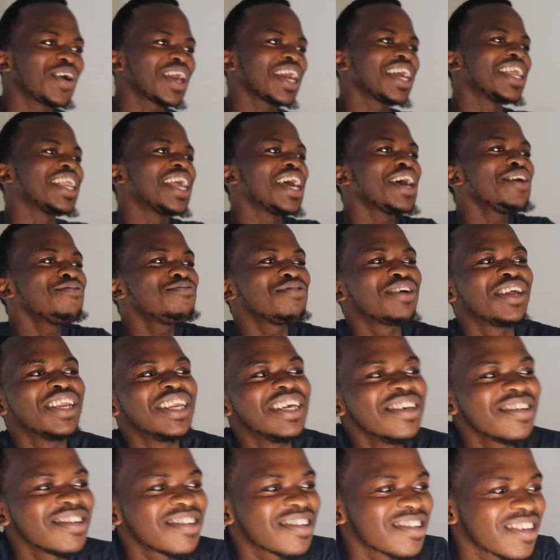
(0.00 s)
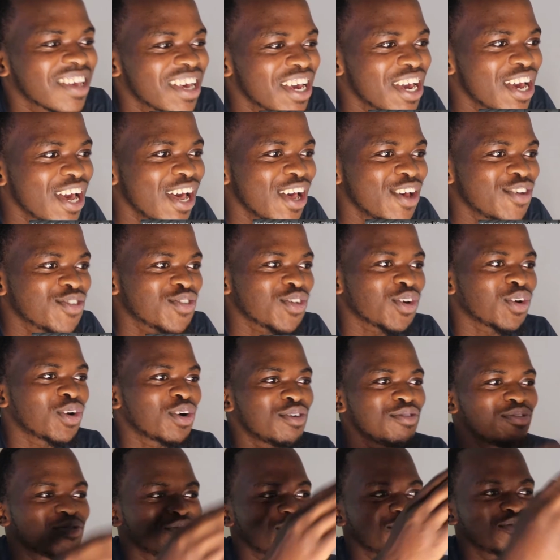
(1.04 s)
Okay, they're having this sort
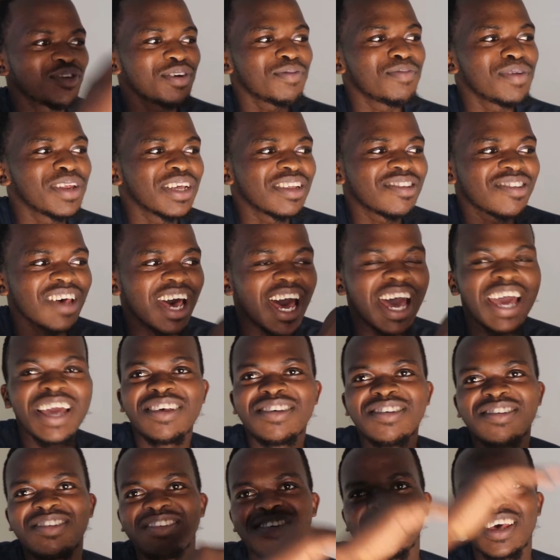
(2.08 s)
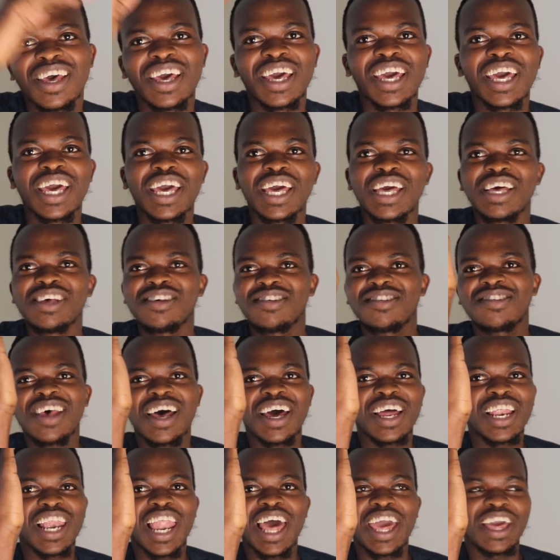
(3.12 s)
of family ties,
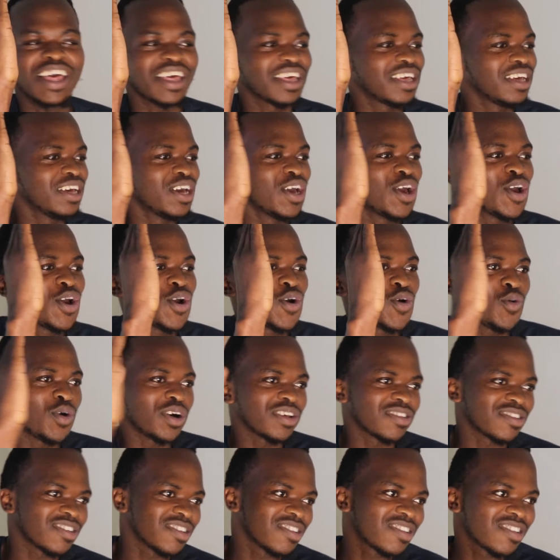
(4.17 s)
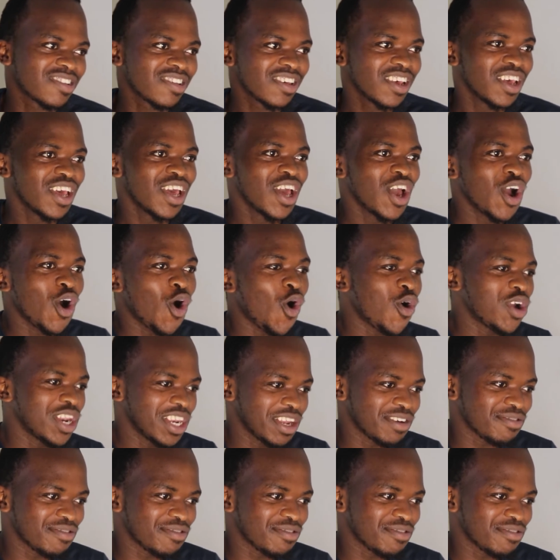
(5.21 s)
like, what's this? On